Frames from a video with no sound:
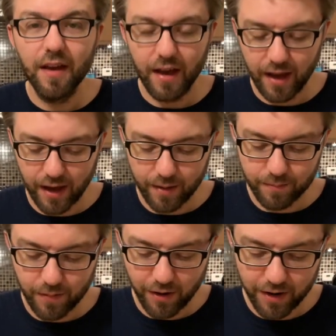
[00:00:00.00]

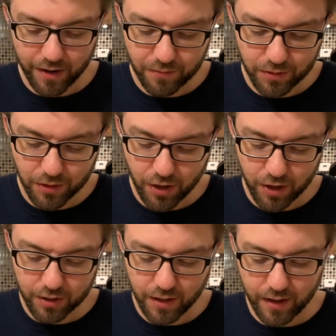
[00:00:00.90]
however
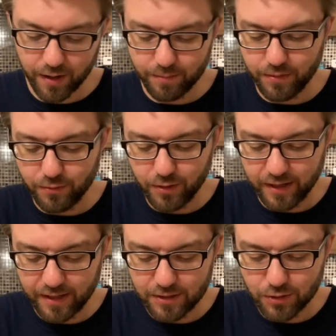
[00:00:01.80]
long, before it
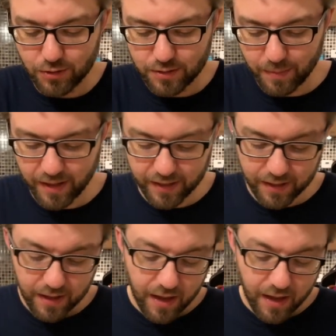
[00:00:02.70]
gets too smelly,